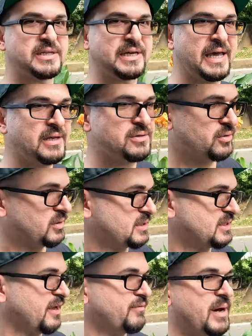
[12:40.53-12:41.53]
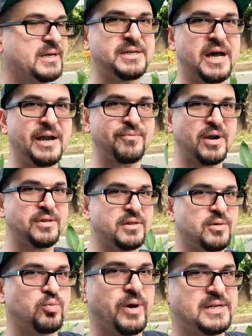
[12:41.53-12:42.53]
to cancel and save my time rather
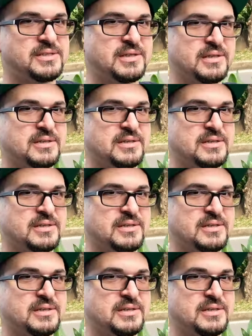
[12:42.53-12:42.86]
than wasting